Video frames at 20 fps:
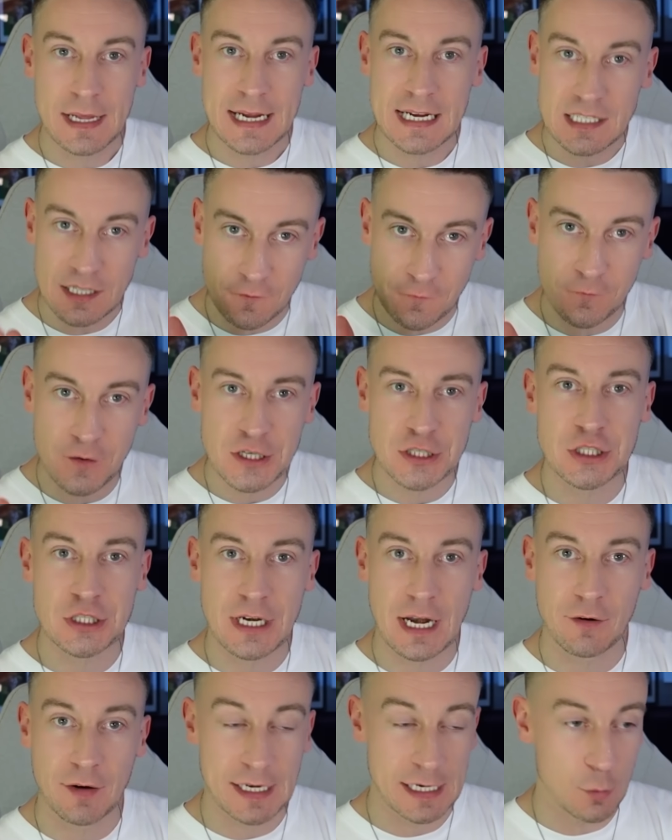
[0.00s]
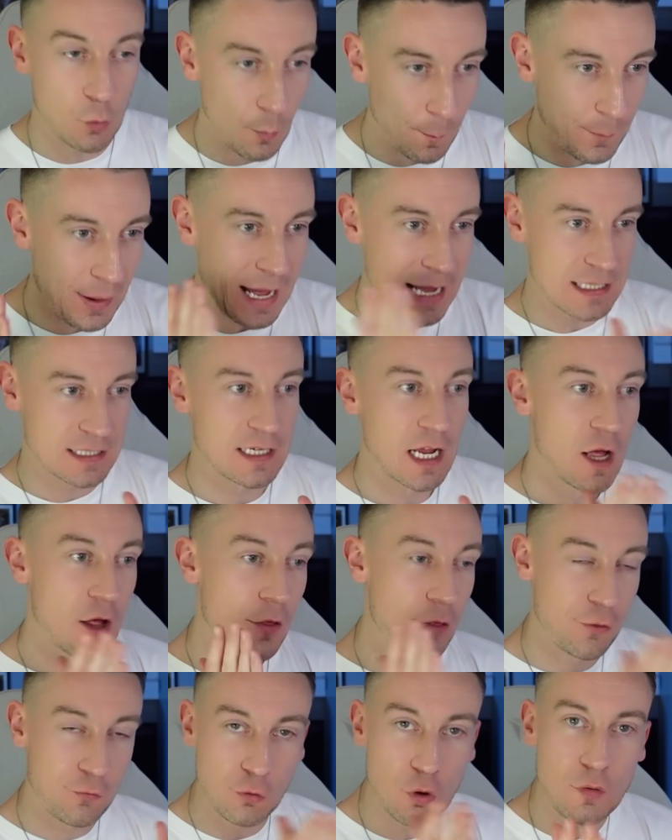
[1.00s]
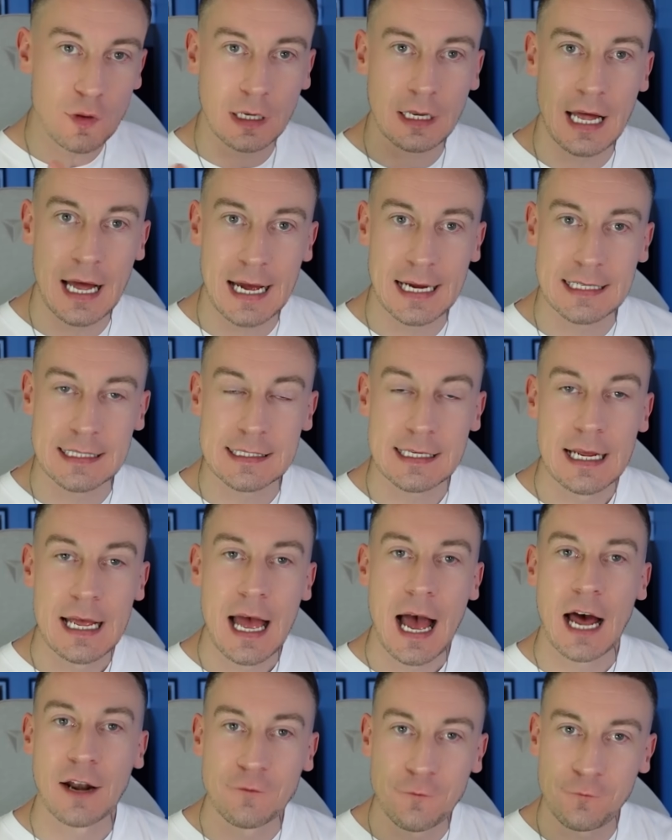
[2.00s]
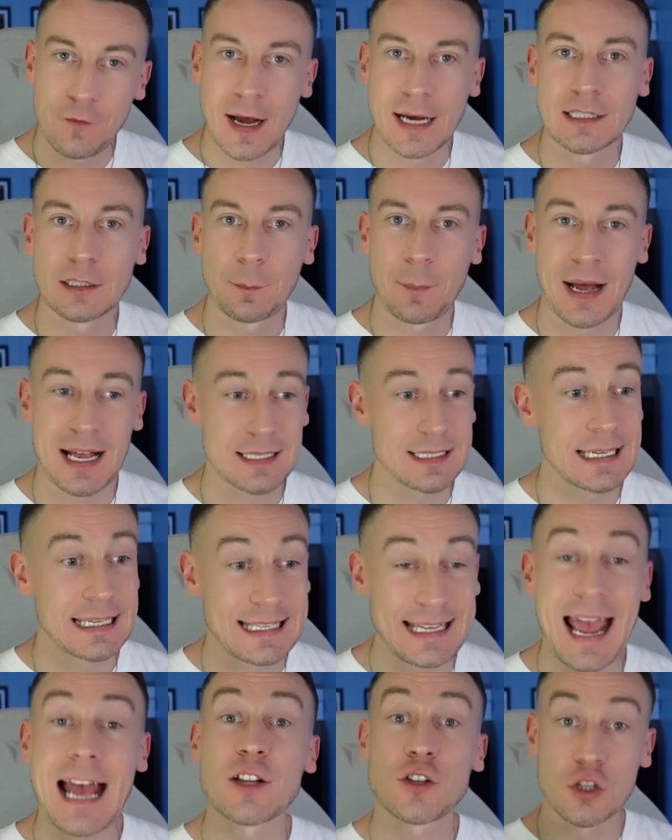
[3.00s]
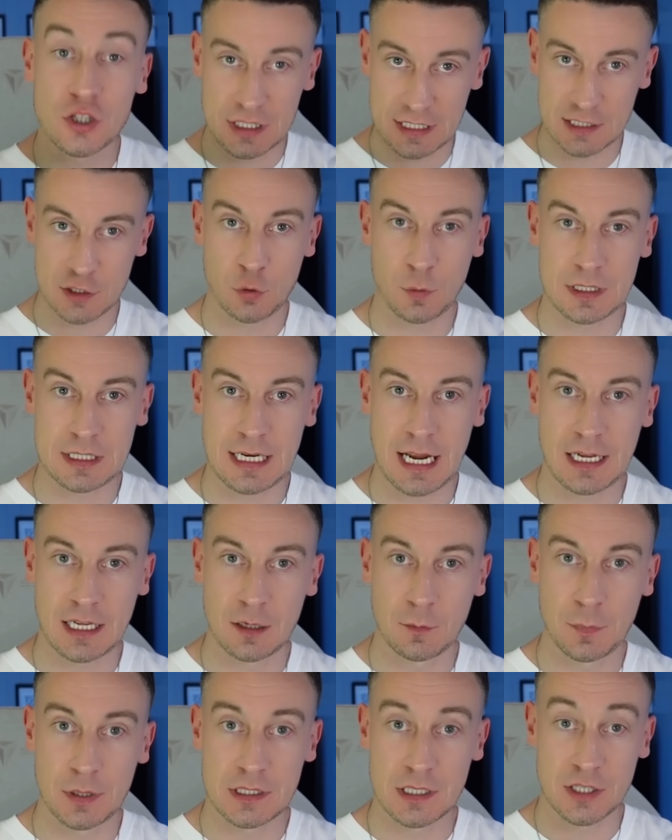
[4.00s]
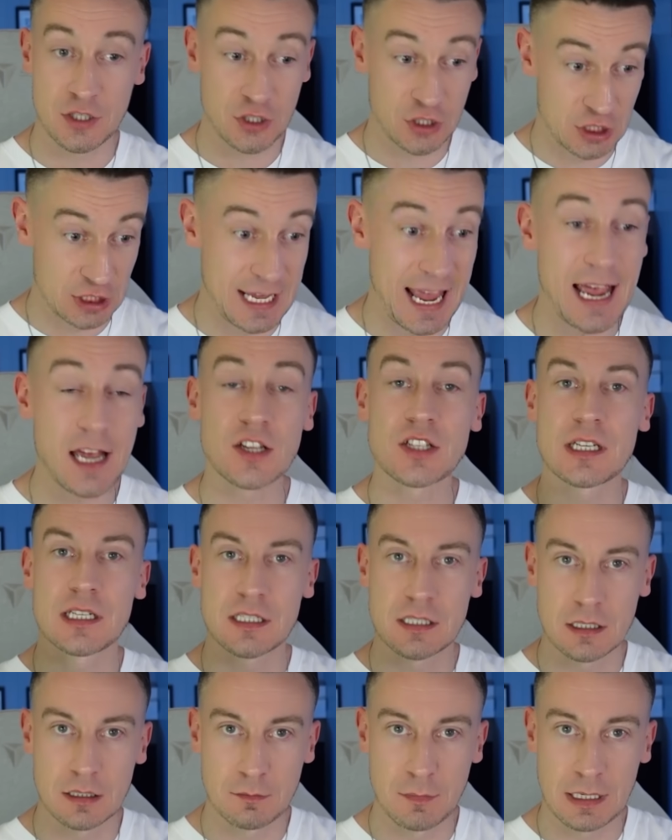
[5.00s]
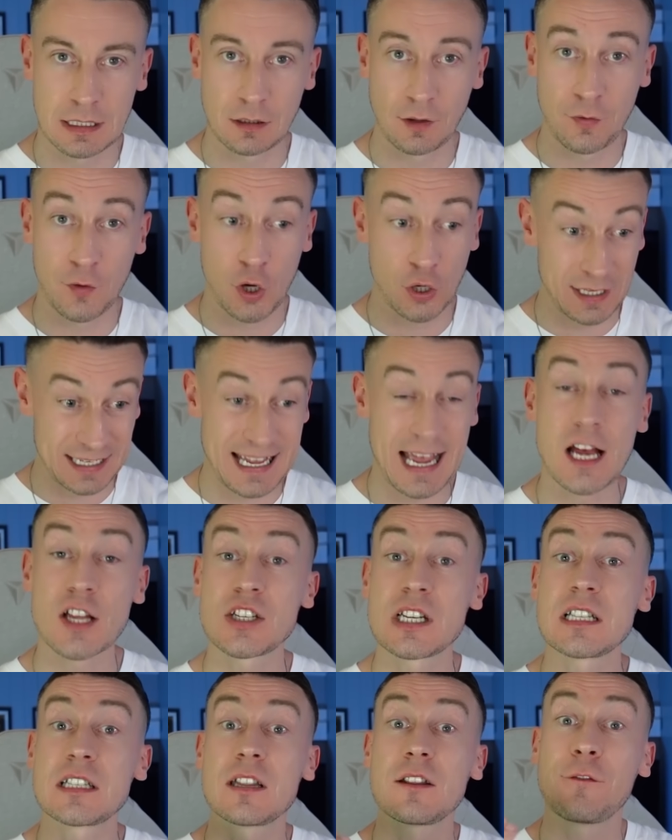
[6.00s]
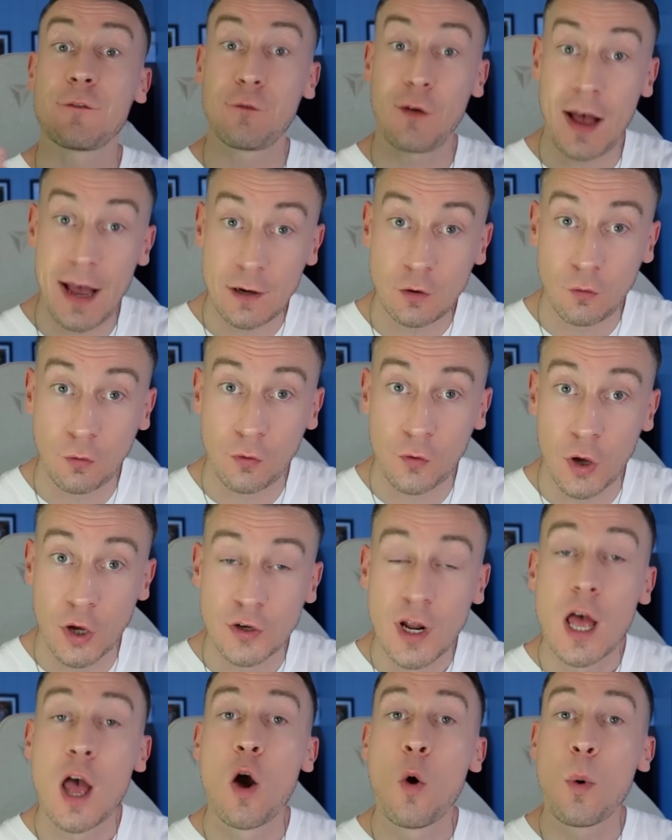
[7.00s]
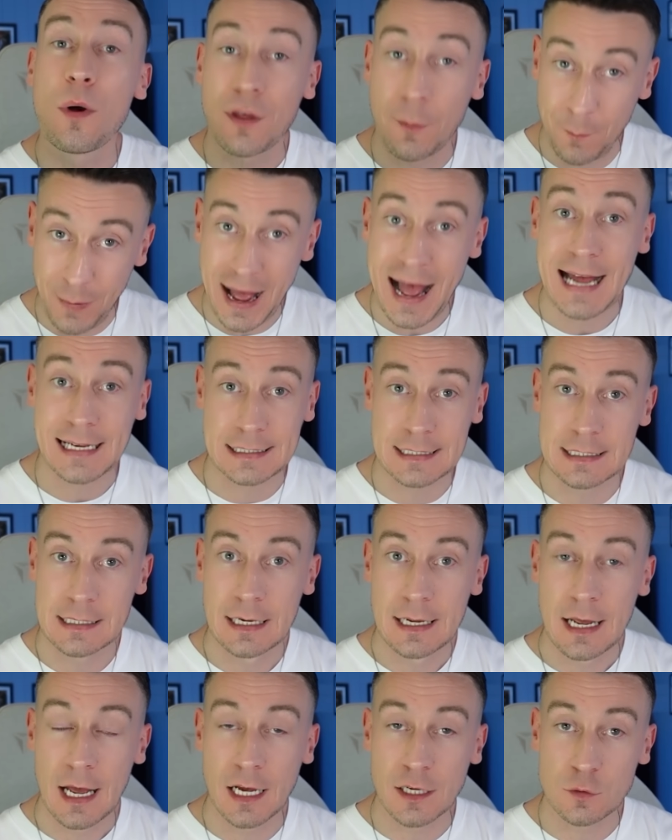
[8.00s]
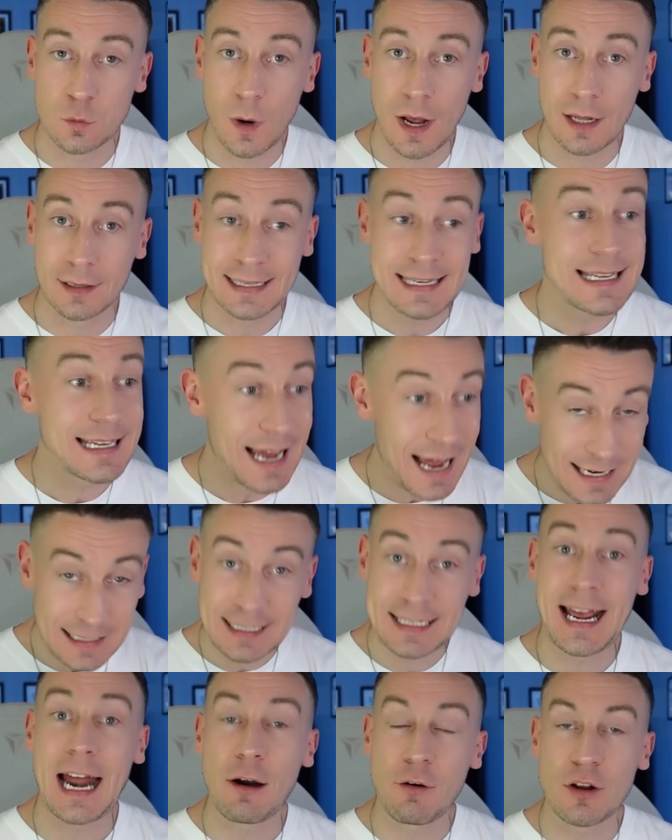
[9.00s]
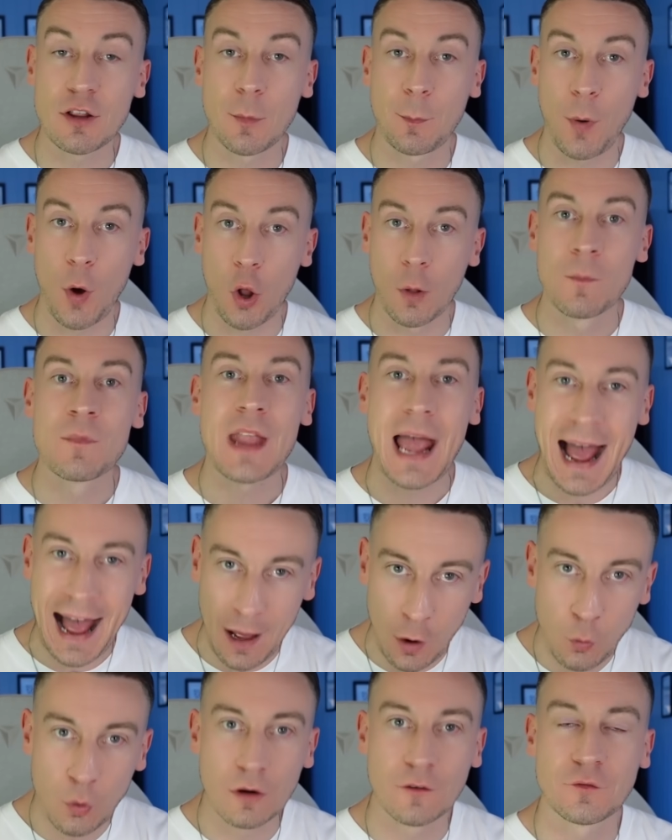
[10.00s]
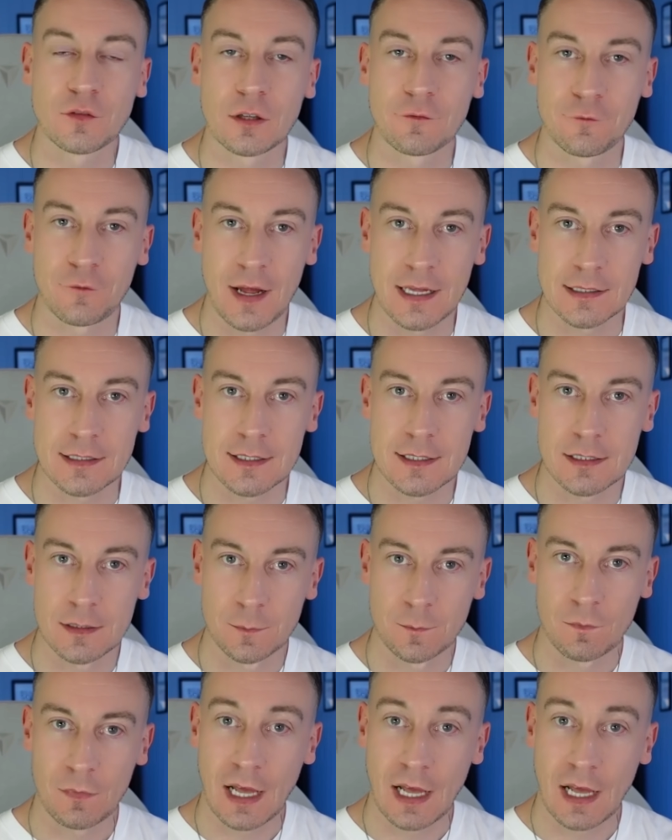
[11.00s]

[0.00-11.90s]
He's a visionary. He will pass through the lines and find a pass and get us into attacking positions, get us into the middle third, and get us into the final third with a pass as well. He can carry the ball out of defence.